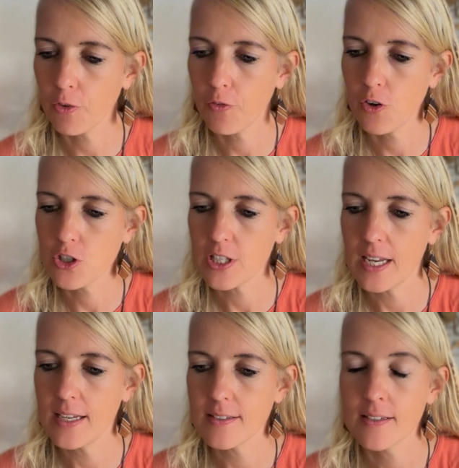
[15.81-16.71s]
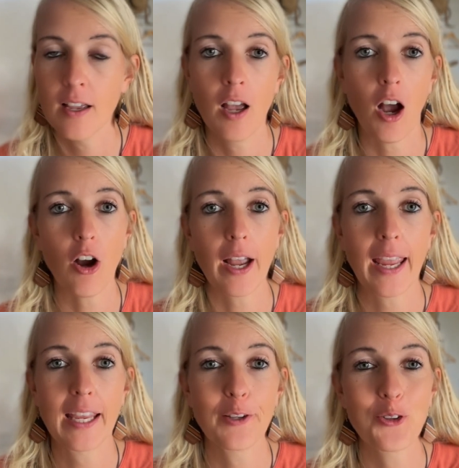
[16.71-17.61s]
First is,
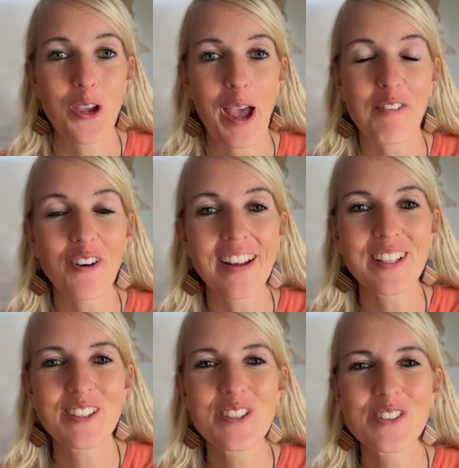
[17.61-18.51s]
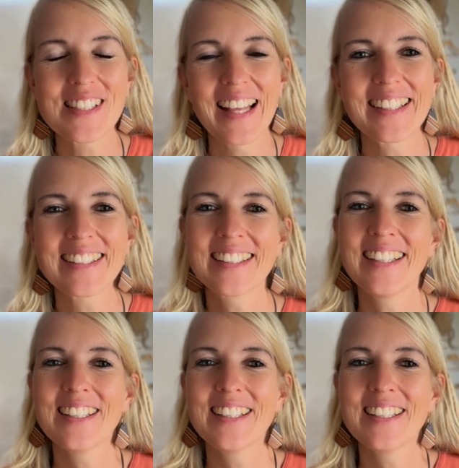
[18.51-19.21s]
okay, do you have already a newsletter?